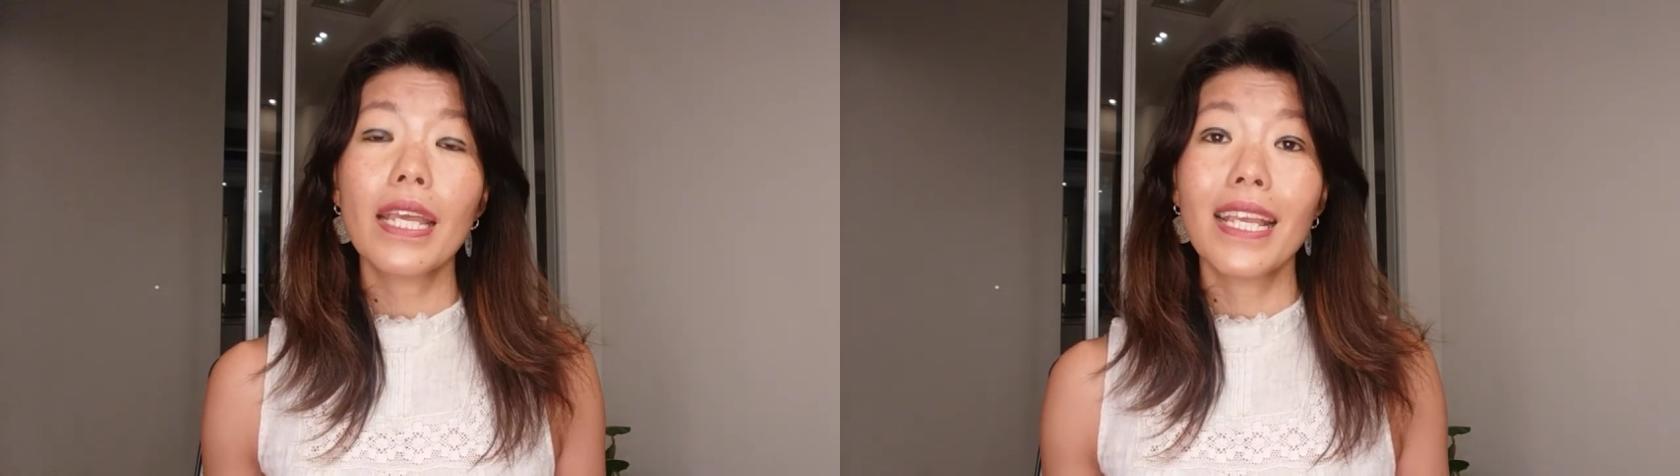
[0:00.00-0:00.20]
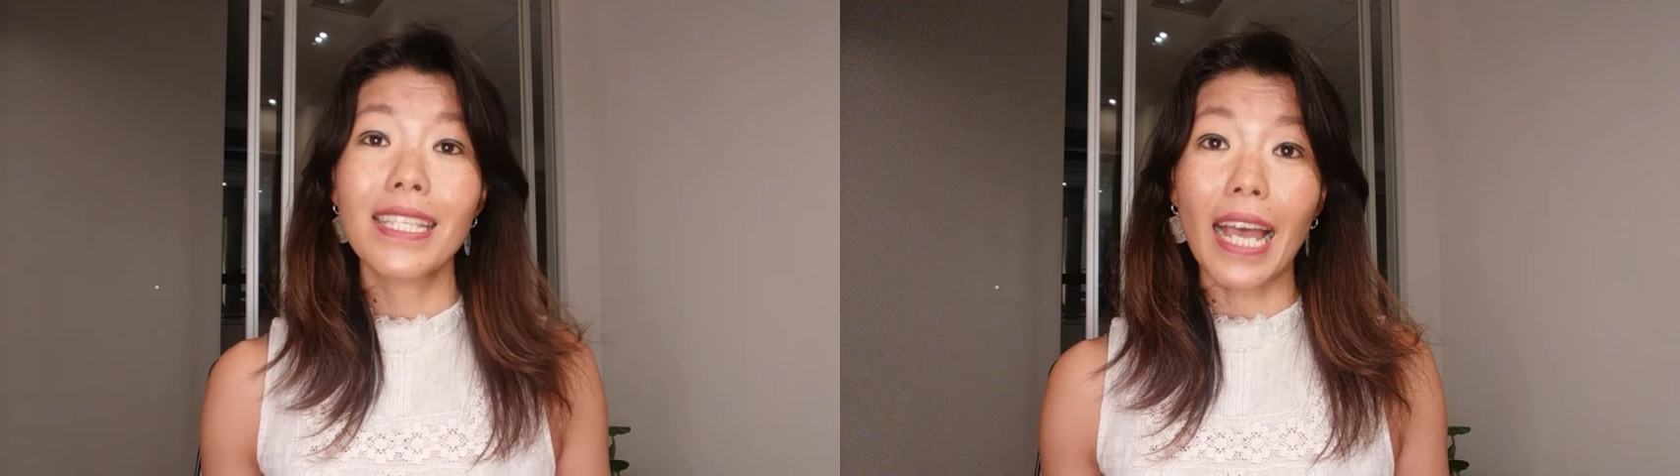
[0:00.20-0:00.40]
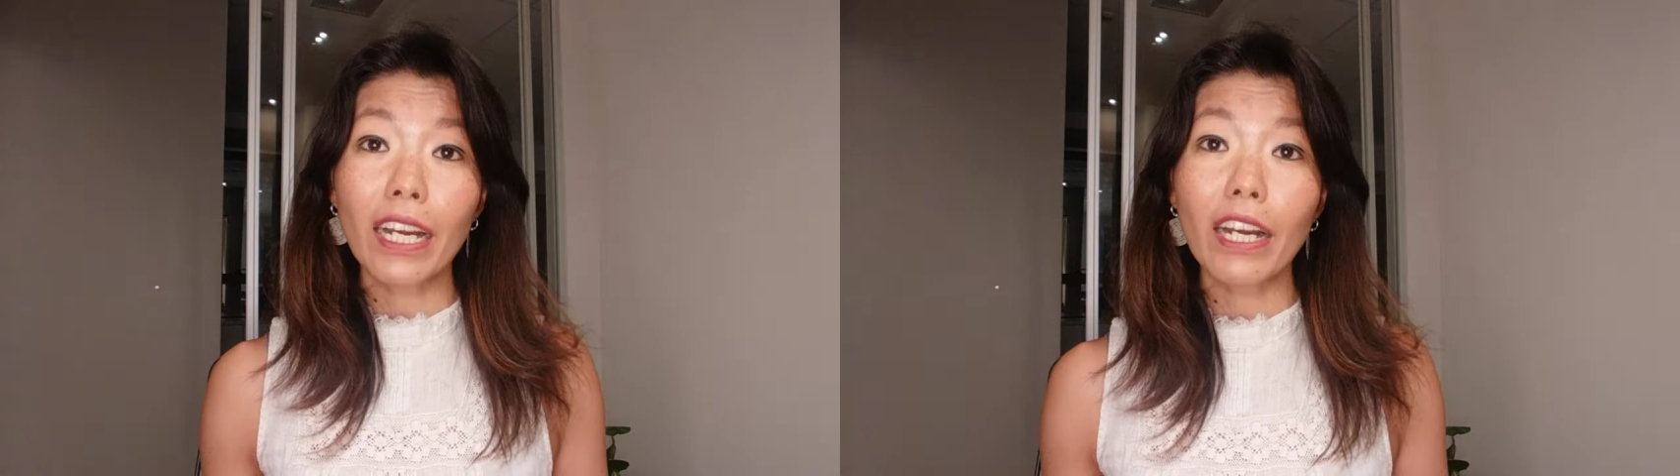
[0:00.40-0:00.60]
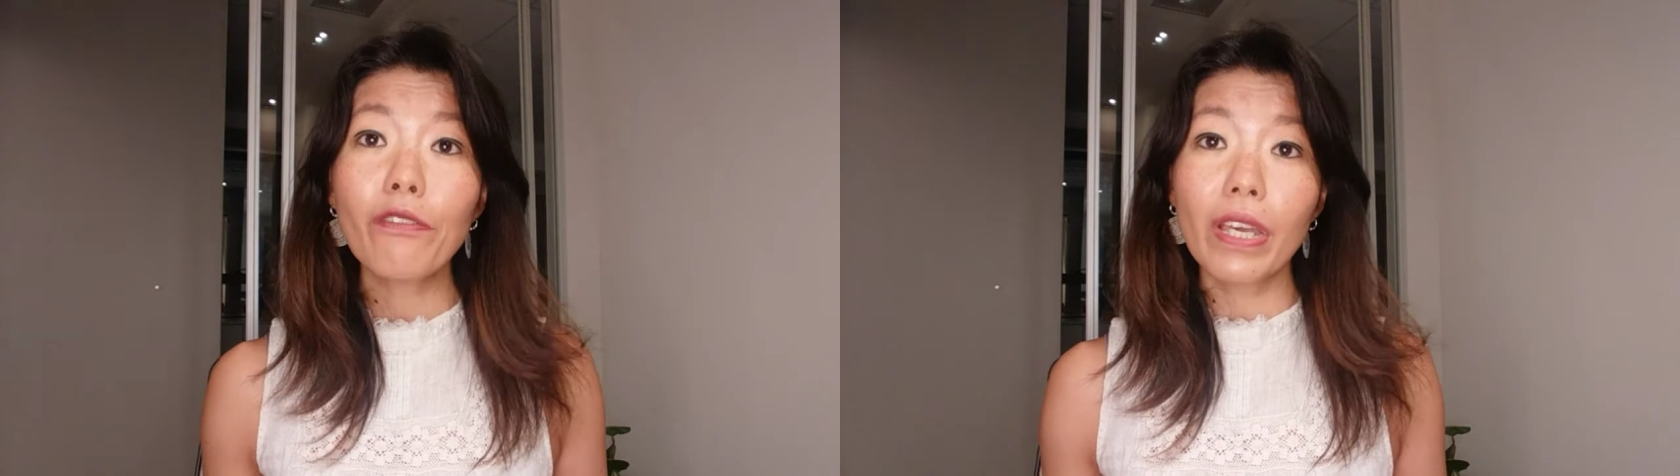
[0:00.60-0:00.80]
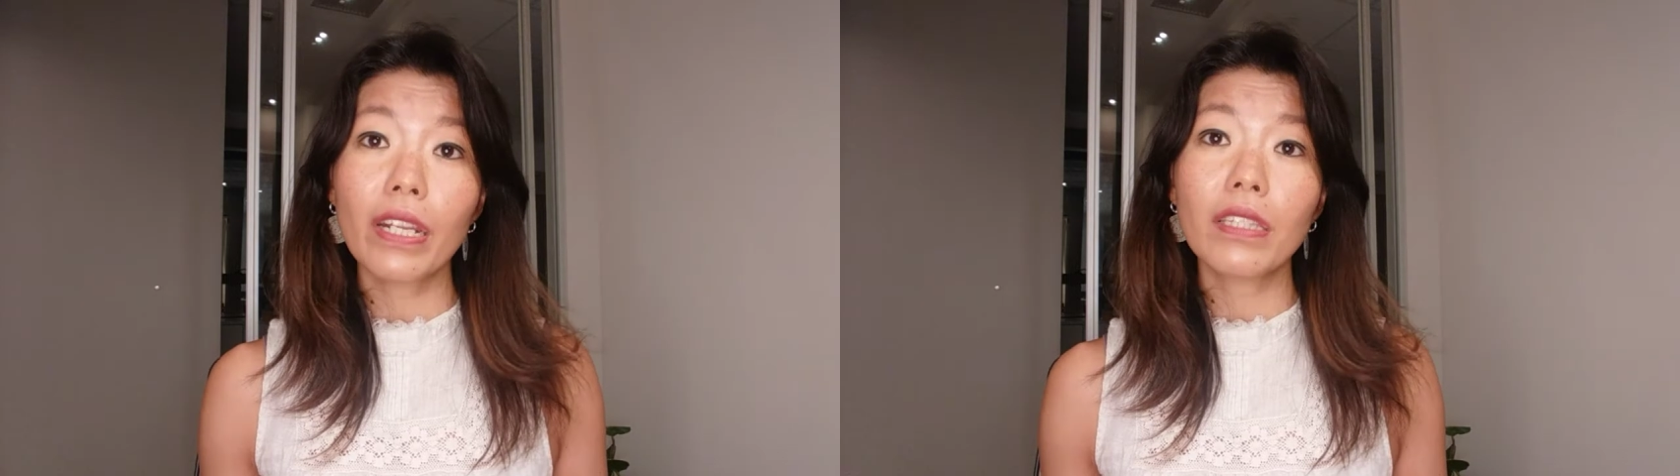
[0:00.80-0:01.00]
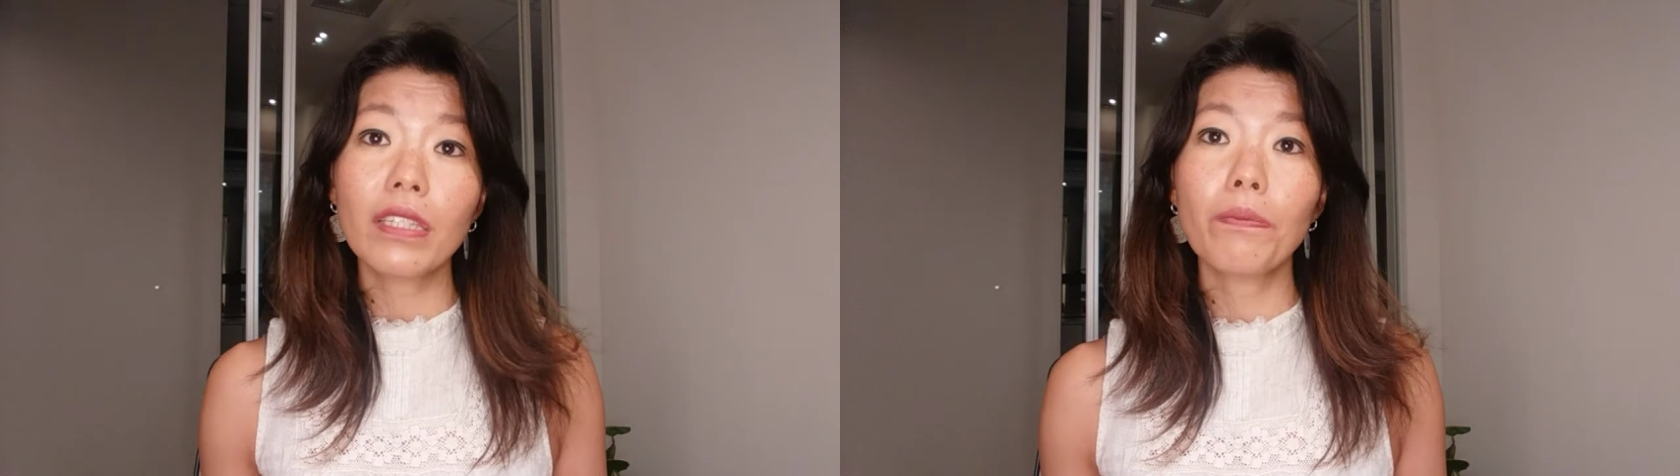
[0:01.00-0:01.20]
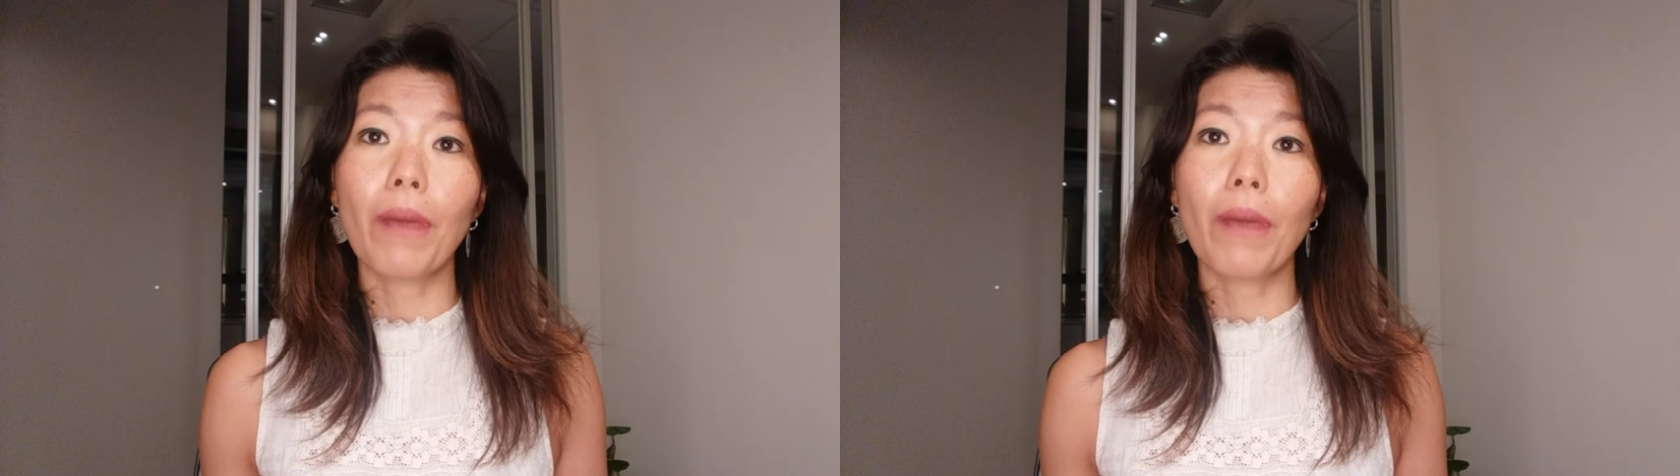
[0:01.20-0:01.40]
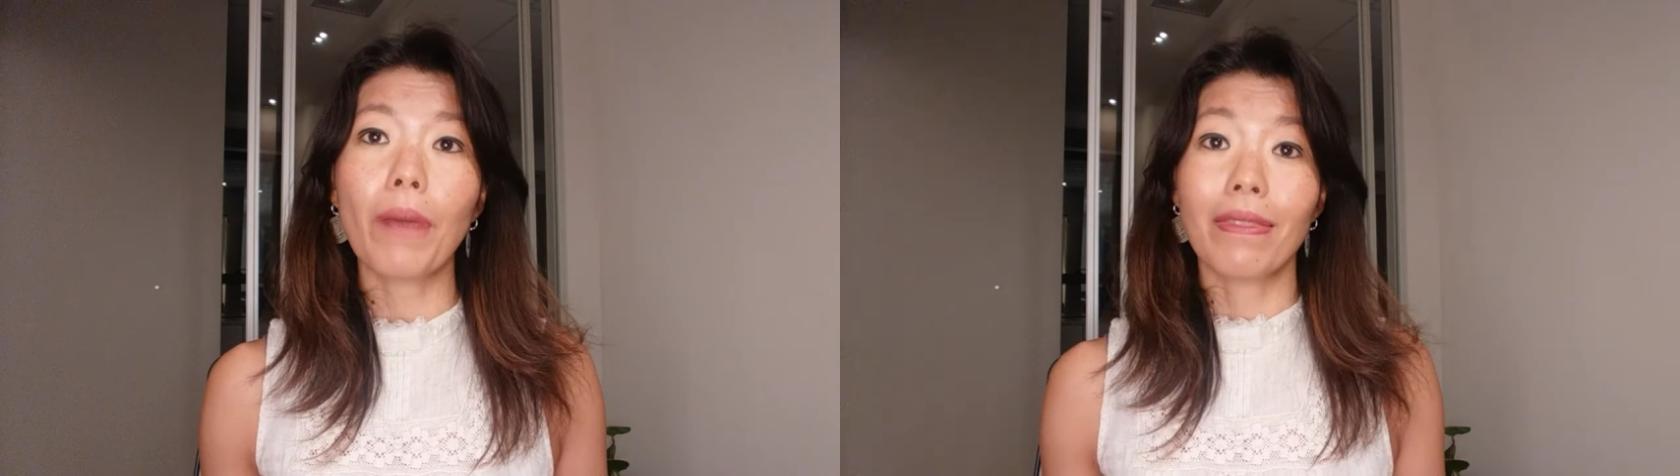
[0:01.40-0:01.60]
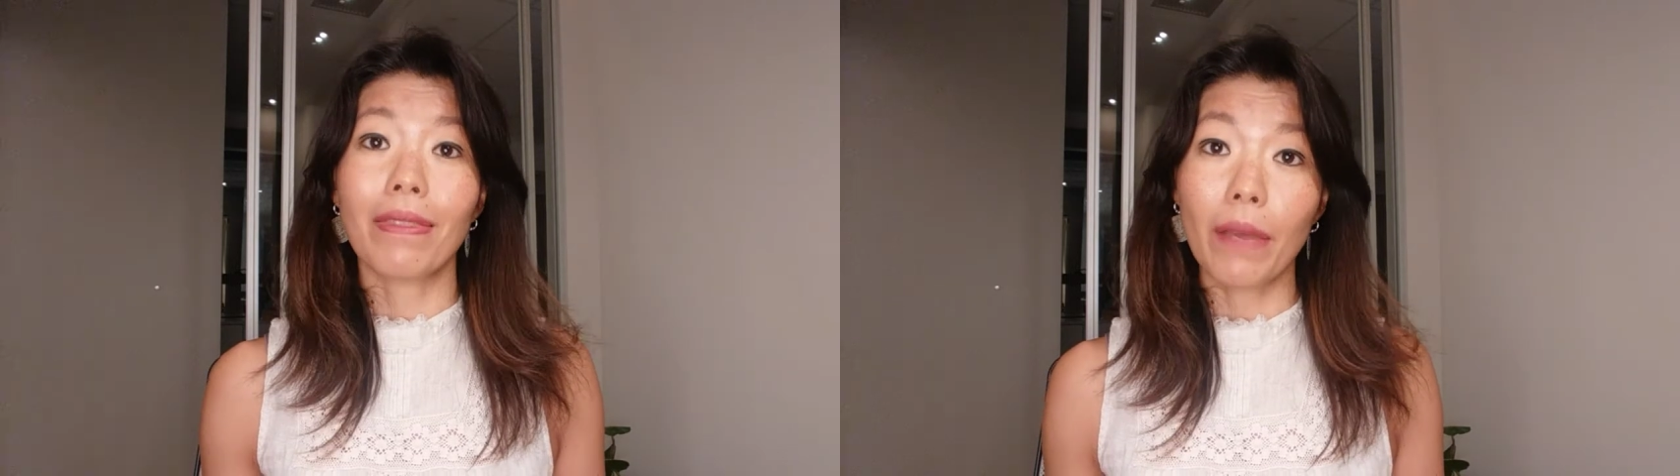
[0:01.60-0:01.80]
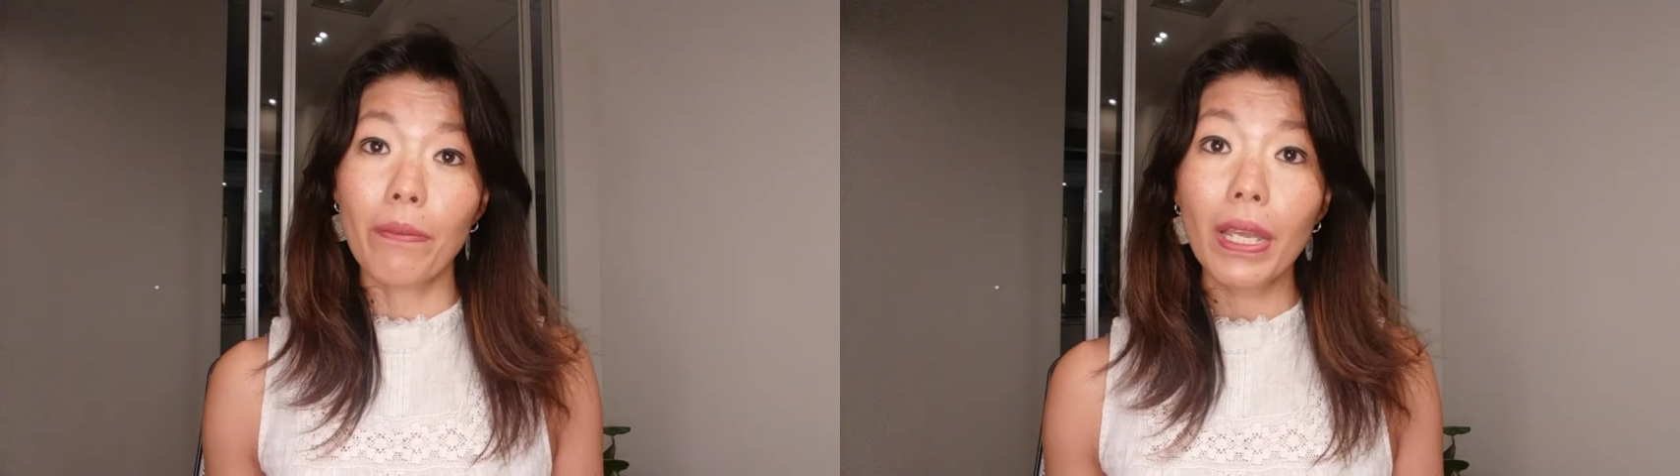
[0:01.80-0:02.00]
is aggravated by
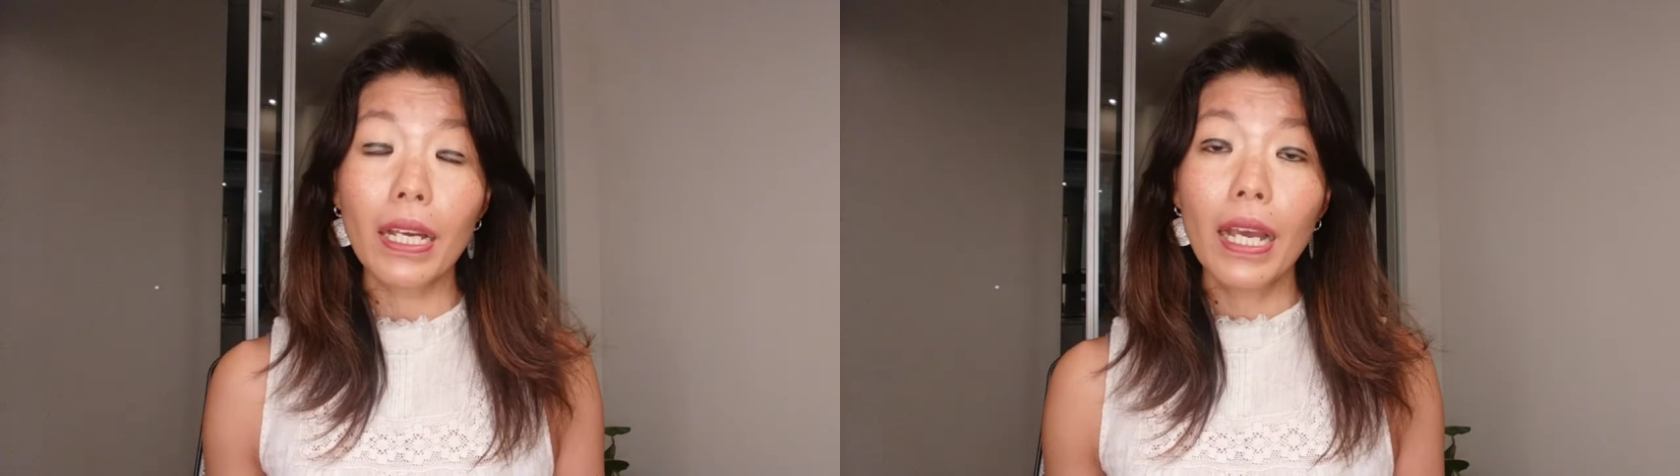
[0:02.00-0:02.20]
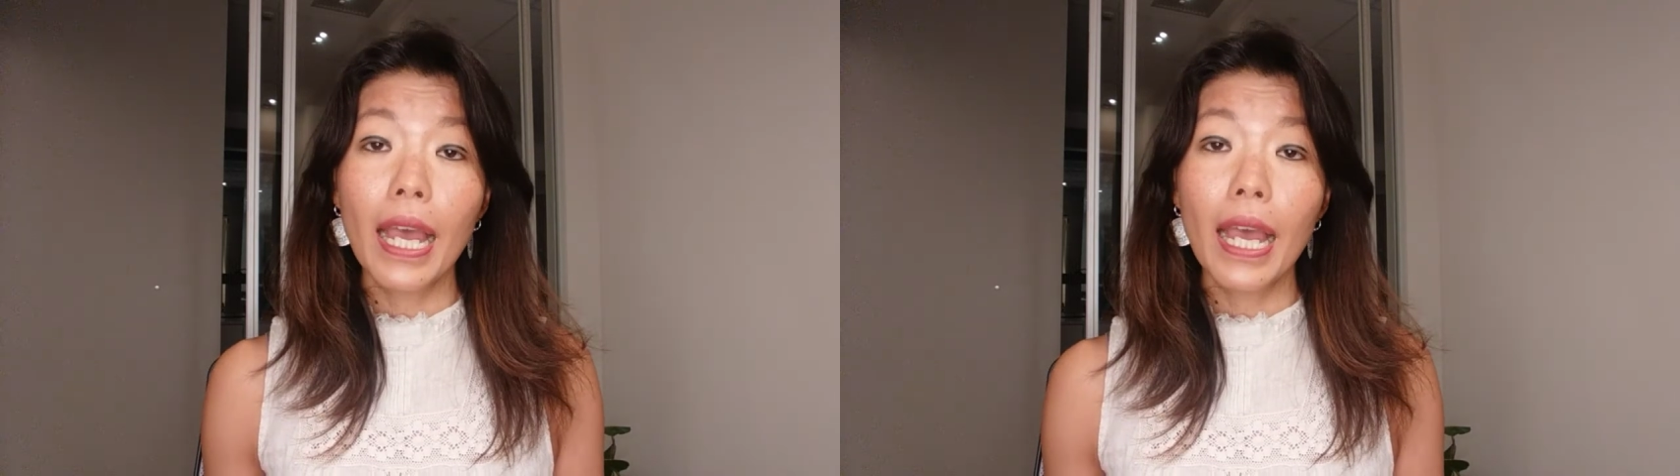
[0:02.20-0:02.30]
pandemic